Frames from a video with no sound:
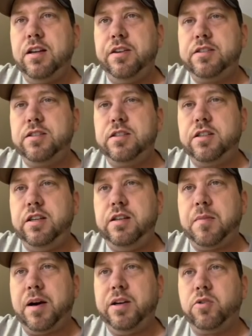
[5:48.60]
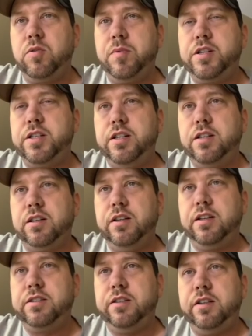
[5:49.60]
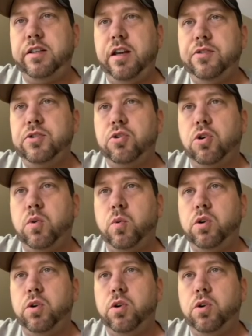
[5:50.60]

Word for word: This is the Micro Machine collection, the Death Star